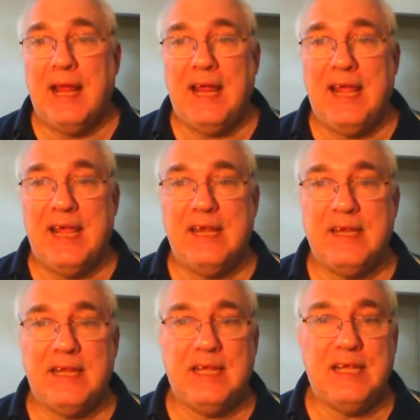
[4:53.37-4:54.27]

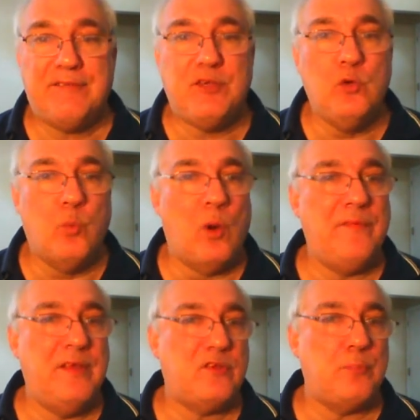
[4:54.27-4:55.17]
And if you
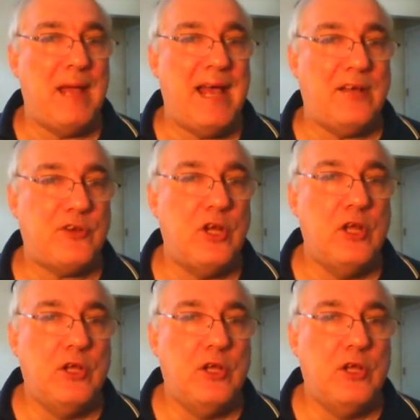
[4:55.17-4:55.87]
won this match,